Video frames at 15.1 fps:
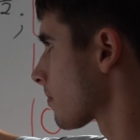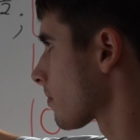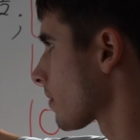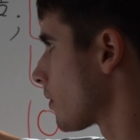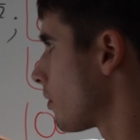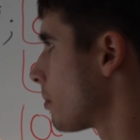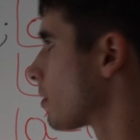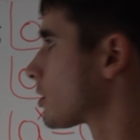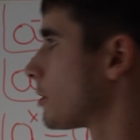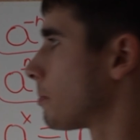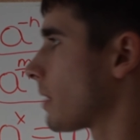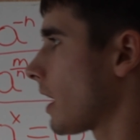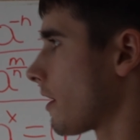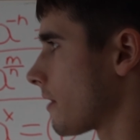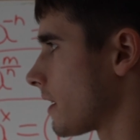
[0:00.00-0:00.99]
we
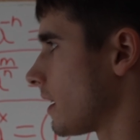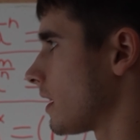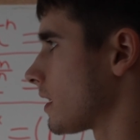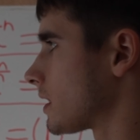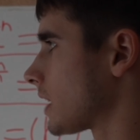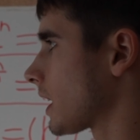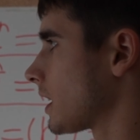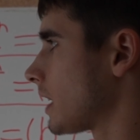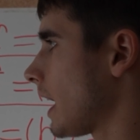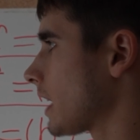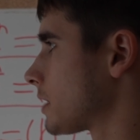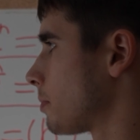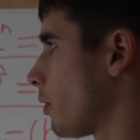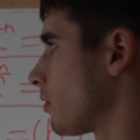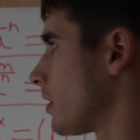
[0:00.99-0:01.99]
multiply the second
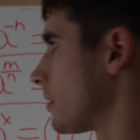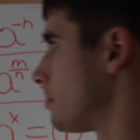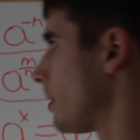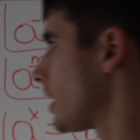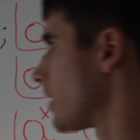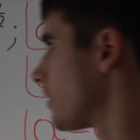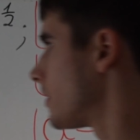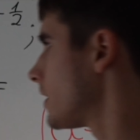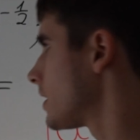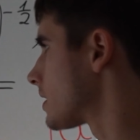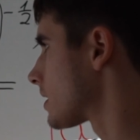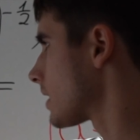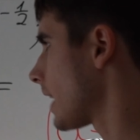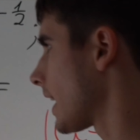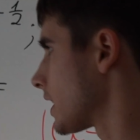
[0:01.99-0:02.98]
exponent by
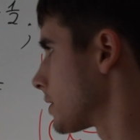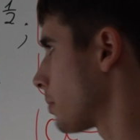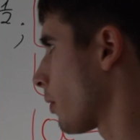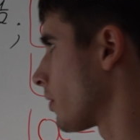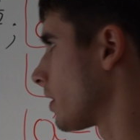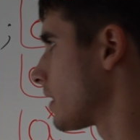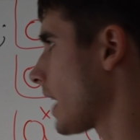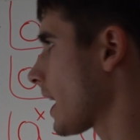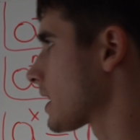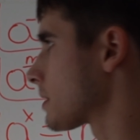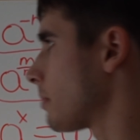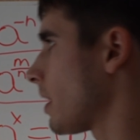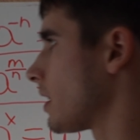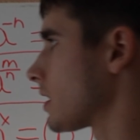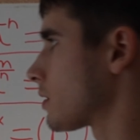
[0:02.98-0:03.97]
this exponent, x
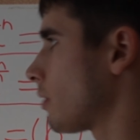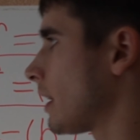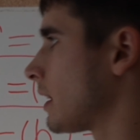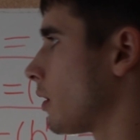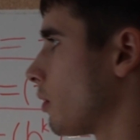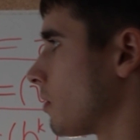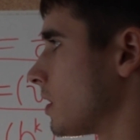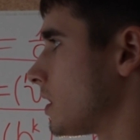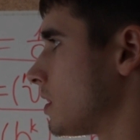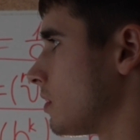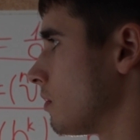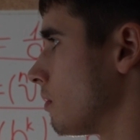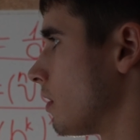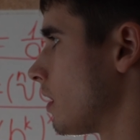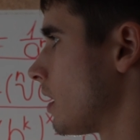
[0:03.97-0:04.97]
minus 1 over
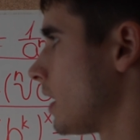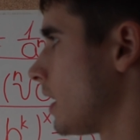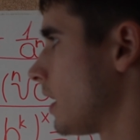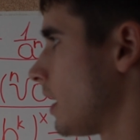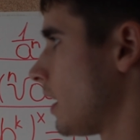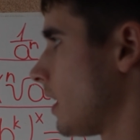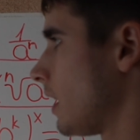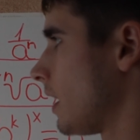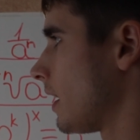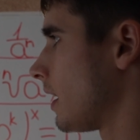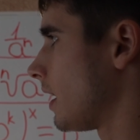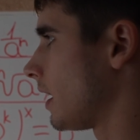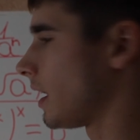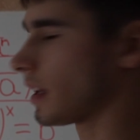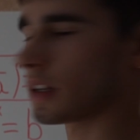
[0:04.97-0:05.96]
2.
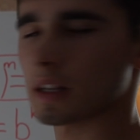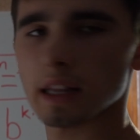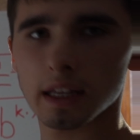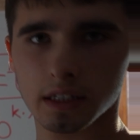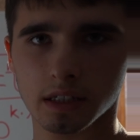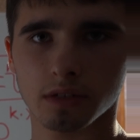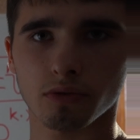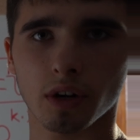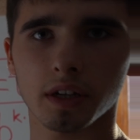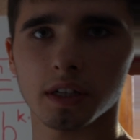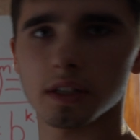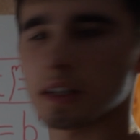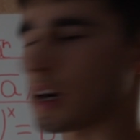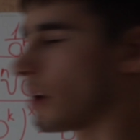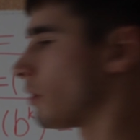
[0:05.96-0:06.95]
And let's write
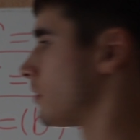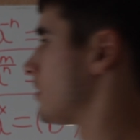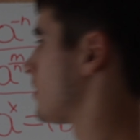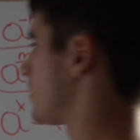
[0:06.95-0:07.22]
it down.